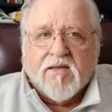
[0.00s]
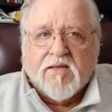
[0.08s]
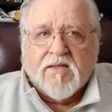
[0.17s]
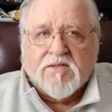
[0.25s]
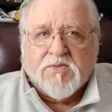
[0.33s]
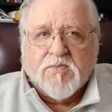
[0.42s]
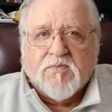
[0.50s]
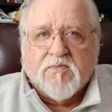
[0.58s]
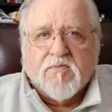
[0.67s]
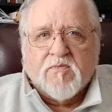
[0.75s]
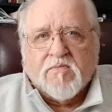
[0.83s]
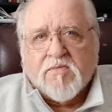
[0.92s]
in
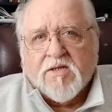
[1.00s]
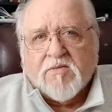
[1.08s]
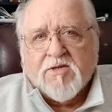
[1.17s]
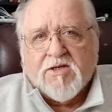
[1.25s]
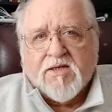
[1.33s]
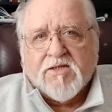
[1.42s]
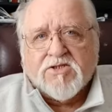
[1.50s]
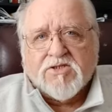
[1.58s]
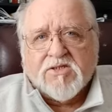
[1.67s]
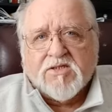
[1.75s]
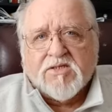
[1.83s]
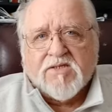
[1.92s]
the Middle
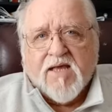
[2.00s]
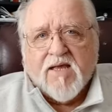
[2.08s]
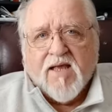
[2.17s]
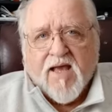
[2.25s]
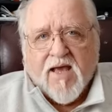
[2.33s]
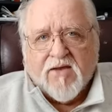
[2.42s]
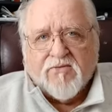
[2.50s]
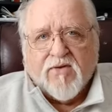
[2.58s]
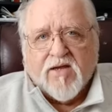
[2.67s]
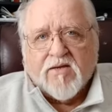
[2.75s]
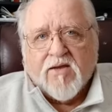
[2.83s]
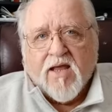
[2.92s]
Ages is
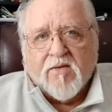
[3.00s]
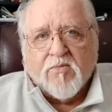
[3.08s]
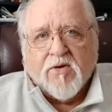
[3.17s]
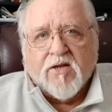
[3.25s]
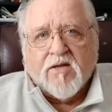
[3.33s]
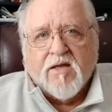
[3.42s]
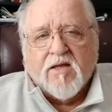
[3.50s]
handwritten, hand-printed.